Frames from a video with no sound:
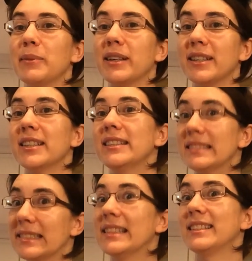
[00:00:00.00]
but
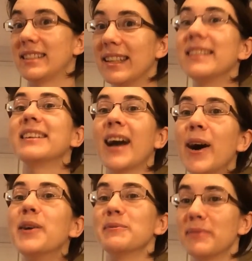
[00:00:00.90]
it did
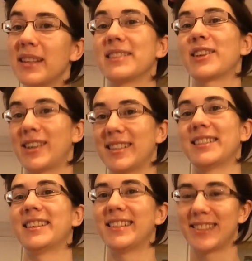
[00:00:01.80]
come this
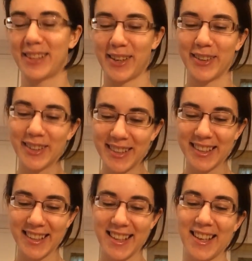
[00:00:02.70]
early, so.
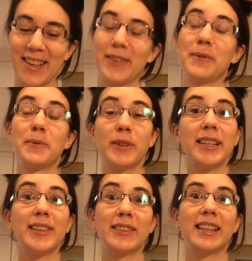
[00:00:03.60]

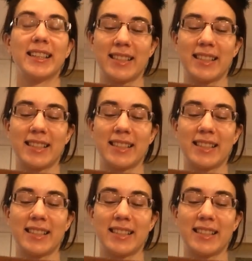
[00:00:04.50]
Really, really